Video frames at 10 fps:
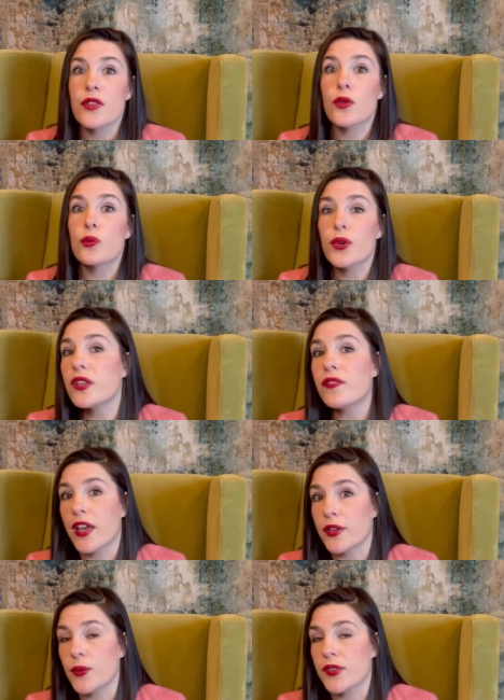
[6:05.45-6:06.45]
The real
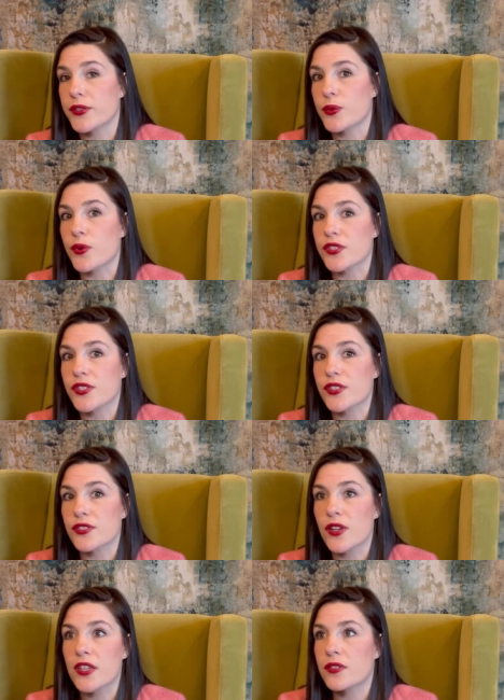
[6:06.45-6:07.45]
value in these courses,
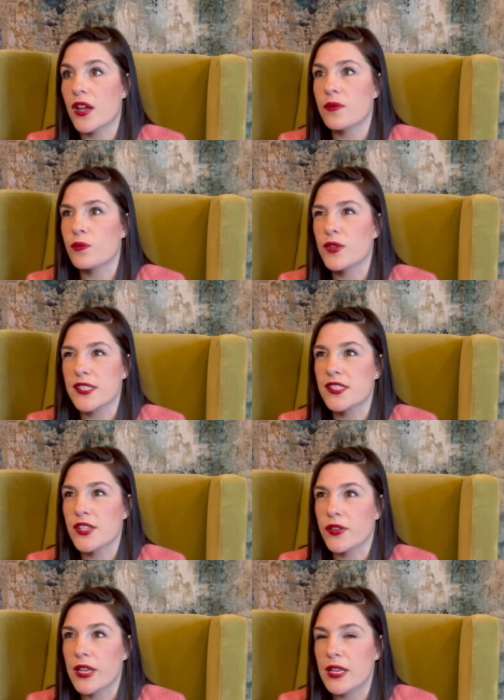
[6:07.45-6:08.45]
not, not
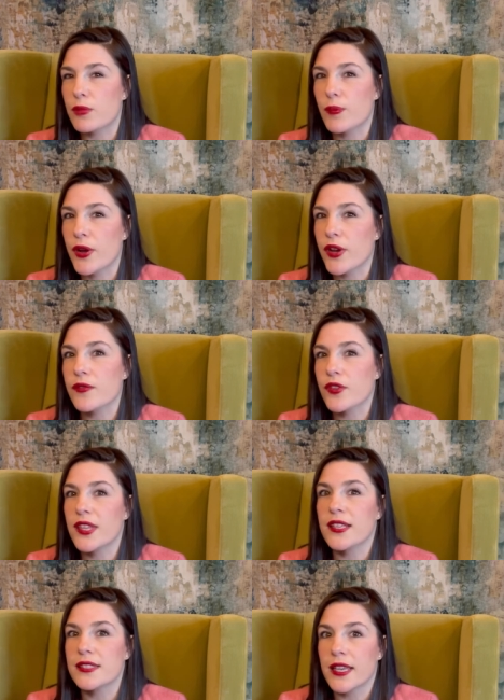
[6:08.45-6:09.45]
necessarily in preparing for the
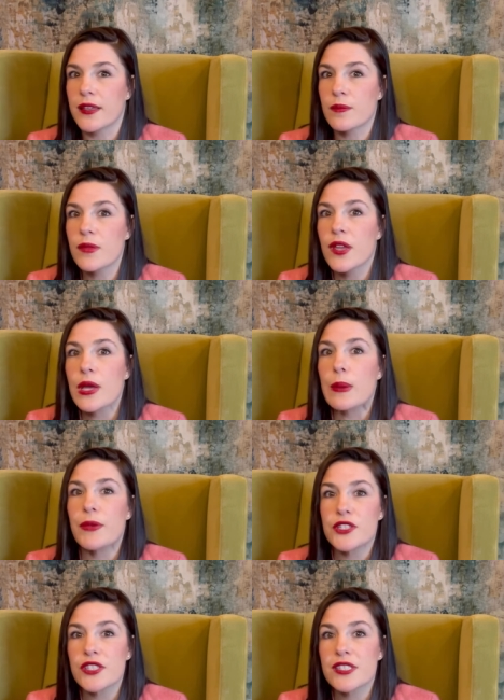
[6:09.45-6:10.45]
exam, but
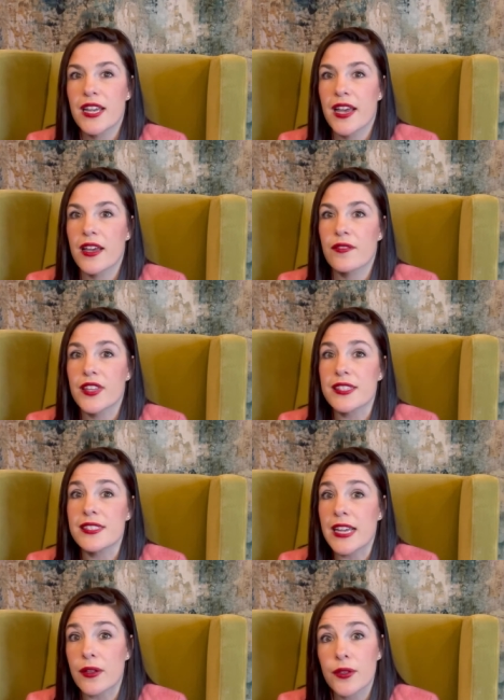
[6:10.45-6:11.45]
just to have these
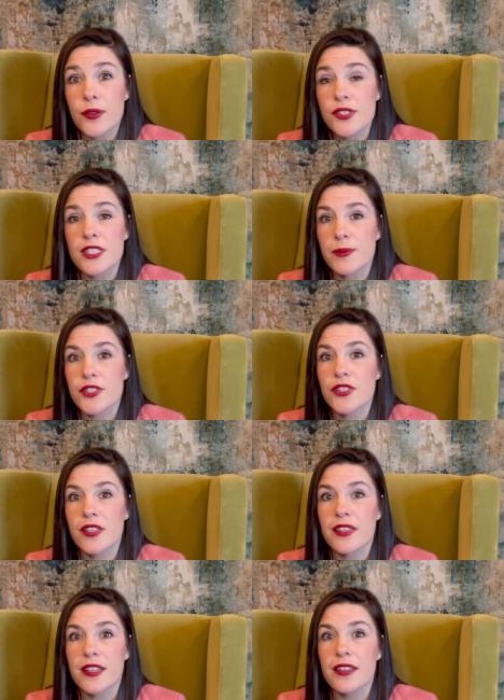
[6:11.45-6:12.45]
downloads, especially
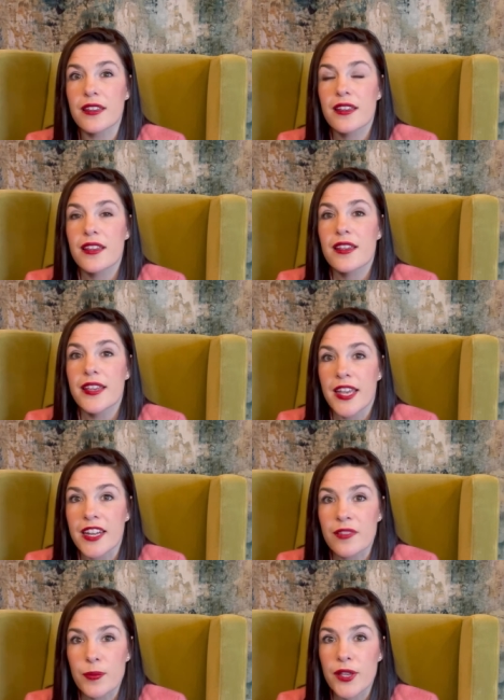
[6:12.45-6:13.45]
the N
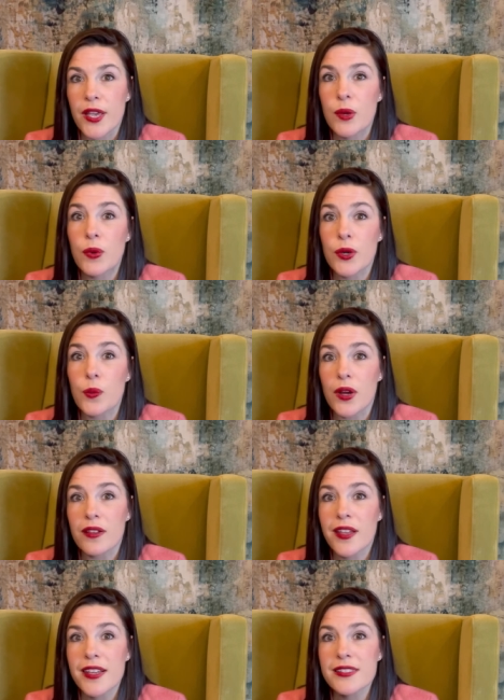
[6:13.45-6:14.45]
F P A one oh one
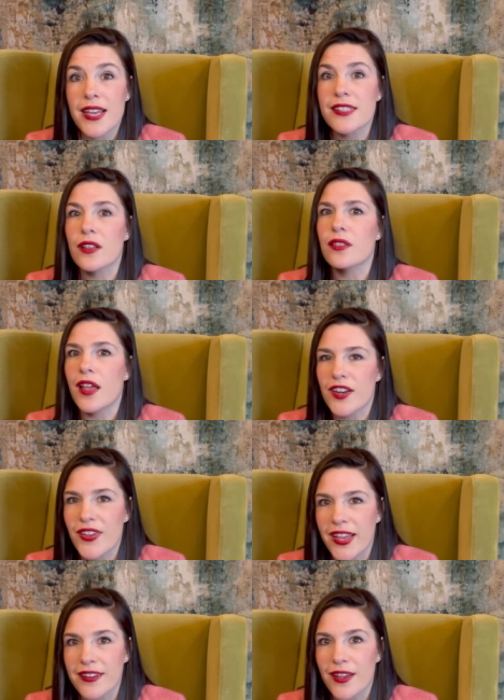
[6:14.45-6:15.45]
class has a lot of
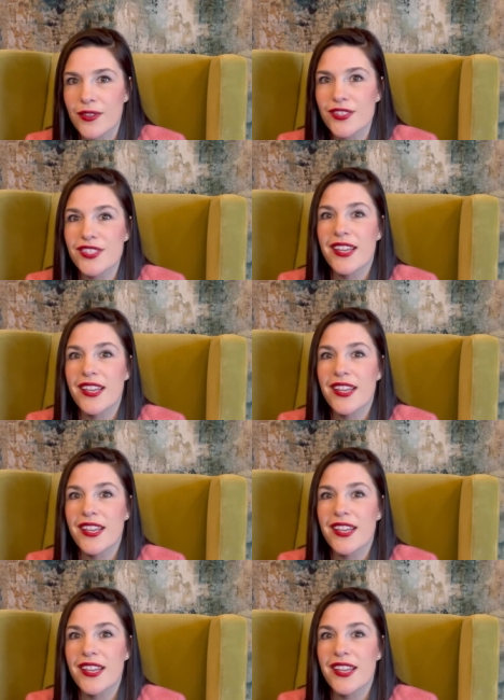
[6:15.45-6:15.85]
handouts